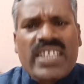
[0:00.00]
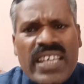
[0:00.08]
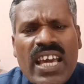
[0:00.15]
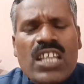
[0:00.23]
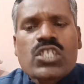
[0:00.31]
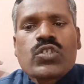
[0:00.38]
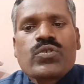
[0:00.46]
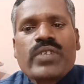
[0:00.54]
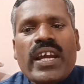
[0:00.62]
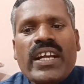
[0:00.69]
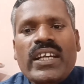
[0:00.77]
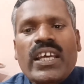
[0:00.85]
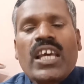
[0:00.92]
Dear
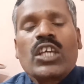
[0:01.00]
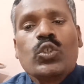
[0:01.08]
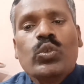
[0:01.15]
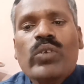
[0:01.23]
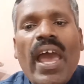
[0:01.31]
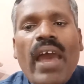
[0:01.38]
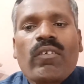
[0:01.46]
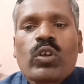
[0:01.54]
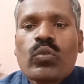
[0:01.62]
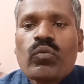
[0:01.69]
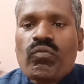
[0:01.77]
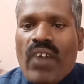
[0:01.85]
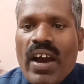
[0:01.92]
student, you have to
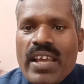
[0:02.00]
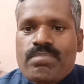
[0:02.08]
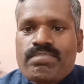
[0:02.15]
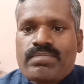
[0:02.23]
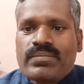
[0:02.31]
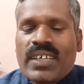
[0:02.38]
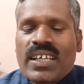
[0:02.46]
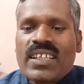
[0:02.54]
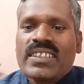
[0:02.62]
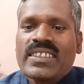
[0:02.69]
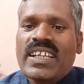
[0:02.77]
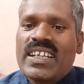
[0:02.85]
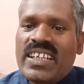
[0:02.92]
wipe
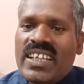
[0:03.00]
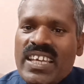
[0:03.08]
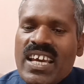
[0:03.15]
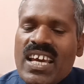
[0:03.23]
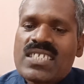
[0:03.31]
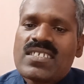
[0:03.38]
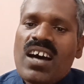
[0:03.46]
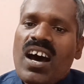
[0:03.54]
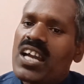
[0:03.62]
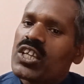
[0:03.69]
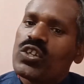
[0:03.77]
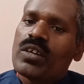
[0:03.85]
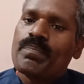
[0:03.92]
the tears
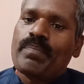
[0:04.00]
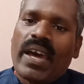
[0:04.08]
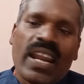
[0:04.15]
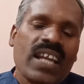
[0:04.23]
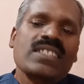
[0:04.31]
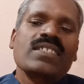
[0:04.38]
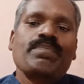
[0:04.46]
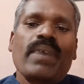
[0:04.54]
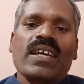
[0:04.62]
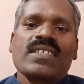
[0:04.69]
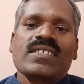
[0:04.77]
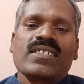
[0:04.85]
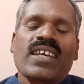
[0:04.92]
on your parents'
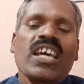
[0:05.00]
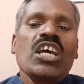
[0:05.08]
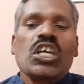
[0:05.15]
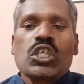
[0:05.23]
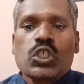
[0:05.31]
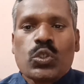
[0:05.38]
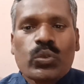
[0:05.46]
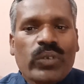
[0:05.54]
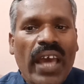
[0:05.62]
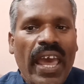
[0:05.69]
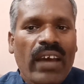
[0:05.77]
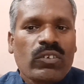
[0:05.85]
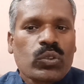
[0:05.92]
face. You
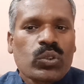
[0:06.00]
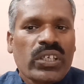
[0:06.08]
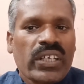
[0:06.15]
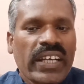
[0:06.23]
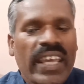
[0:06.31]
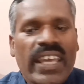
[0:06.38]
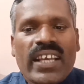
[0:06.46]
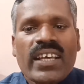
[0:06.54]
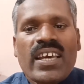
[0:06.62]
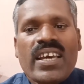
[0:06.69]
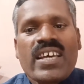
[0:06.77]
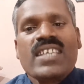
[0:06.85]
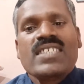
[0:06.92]
have to take
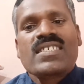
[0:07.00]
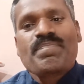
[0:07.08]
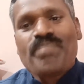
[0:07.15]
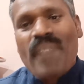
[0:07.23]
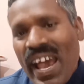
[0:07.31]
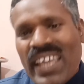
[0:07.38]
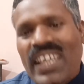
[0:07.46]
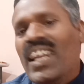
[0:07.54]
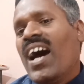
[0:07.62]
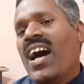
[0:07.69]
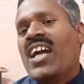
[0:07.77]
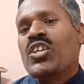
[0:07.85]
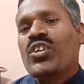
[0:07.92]
a smile
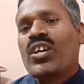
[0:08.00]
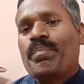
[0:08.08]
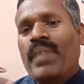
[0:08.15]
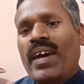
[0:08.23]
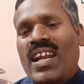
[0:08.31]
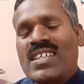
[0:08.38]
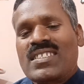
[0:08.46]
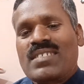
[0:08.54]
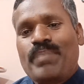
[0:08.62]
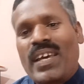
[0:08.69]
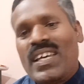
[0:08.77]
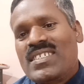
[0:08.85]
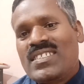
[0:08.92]
on your parents'
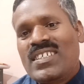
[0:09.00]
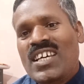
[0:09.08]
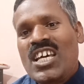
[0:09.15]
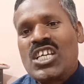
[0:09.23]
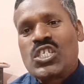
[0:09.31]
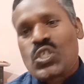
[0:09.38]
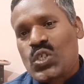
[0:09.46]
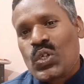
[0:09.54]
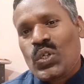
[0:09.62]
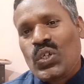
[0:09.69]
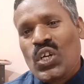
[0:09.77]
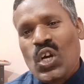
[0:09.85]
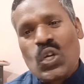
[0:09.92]
face.
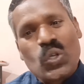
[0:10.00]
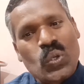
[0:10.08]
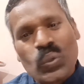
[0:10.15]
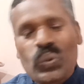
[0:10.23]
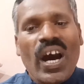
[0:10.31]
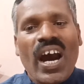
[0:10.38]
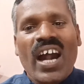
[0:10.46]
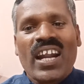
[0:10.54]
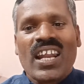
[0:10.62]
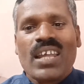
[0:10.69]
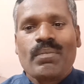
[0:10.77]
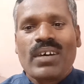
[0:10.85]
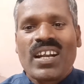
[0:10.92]
So do hard
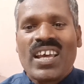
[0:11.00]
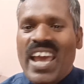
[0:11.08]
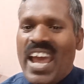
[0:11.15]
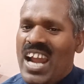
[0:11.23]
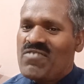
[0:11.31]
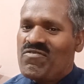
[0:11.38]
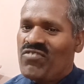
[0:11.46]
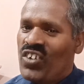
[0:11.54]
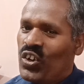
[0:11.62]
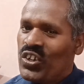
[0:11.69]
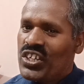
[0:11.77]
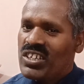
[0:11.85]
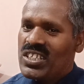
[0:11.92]
labor and
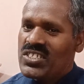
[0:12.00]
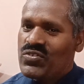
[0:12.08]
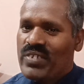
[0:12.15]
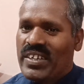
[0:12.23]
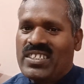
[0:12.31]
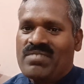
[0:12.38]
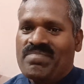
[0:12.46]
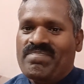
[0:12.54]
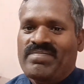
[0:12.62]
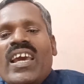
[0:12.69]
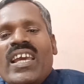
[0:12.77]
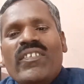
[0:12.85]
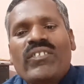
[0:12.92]
flow your sweat.
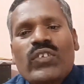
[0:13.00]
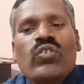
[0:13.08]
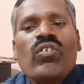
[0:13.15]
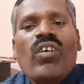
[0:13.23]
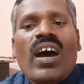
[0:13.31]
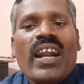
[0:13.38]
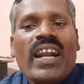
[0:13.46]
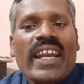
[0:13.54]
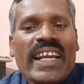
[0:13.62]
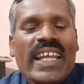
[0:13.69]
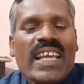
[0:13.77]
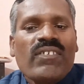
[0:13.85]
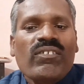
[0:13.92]
If you are
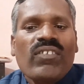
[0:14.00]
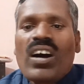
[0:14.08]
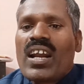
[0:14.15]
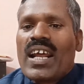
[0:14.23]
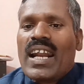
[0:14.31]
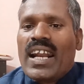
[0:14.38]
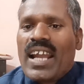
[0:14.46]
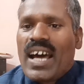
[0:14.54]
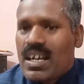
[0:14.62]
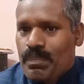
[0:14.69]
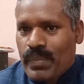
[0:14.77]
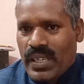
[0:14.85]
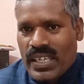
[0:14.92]
reading for a
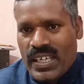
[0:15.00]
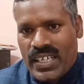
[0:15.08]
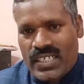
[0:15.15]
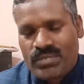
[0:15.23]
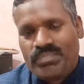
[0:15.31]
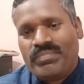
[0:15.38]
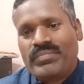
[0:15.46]
long period,